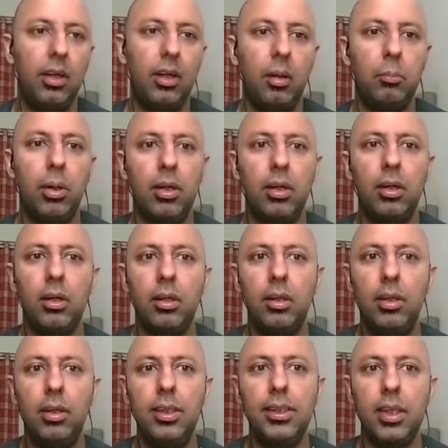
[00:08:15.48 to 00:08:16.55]
But
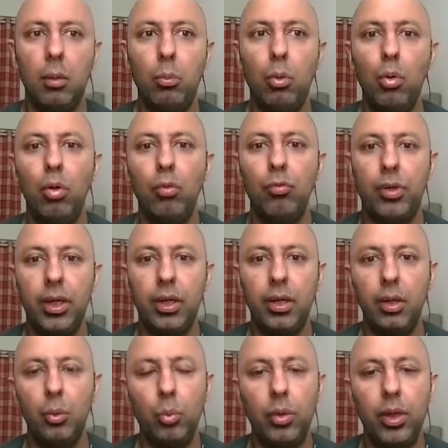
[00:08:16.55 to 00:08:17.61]
this amount of
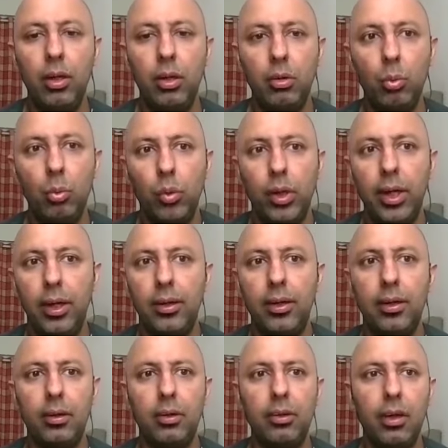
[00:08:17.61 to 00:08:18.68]
data, you can look at
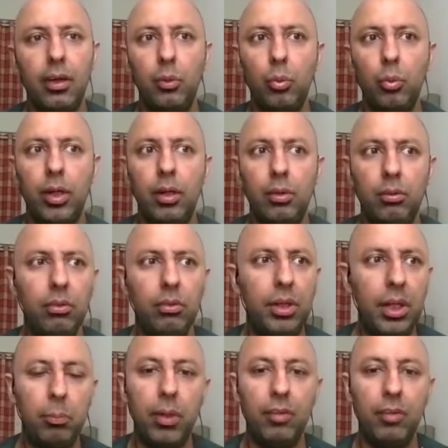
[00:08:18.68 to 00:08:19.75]
it and you can
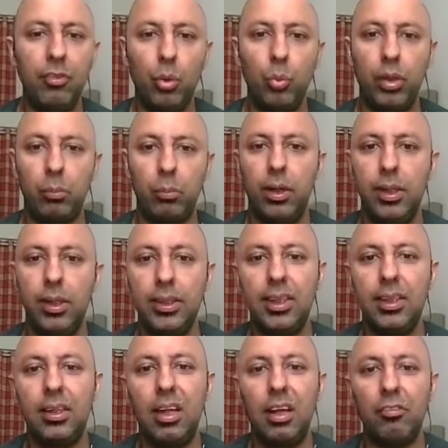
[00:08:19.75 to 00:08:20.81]
deep dive into it, but is
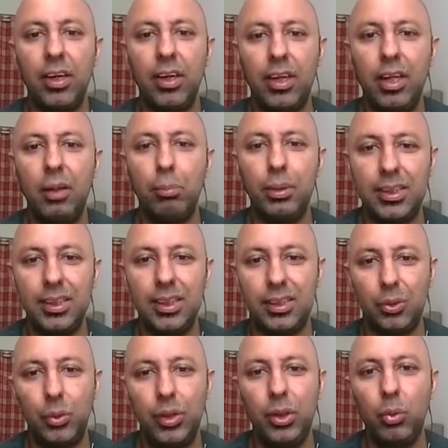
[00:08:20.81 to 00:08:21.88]
it affecting
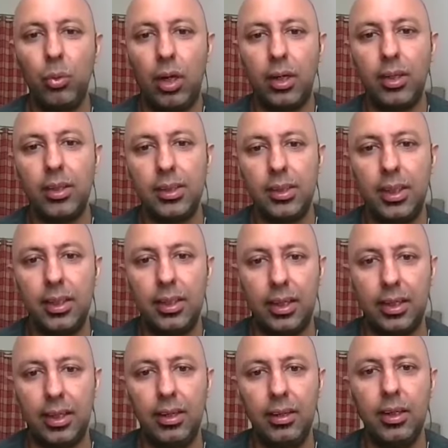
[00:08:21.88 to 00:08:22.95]
business? You need to understand that.
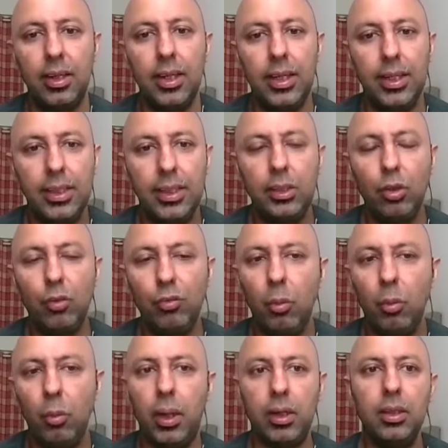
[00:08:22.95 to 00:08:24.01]
And each of your
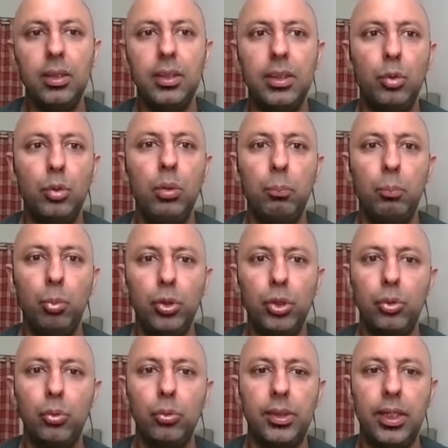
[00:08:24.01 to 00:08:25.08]
partners needs to be
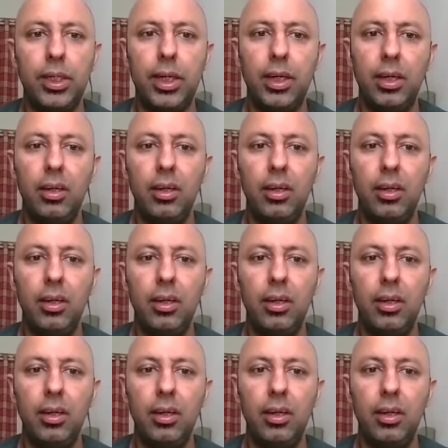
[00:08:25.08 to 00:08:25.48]
pushed to say,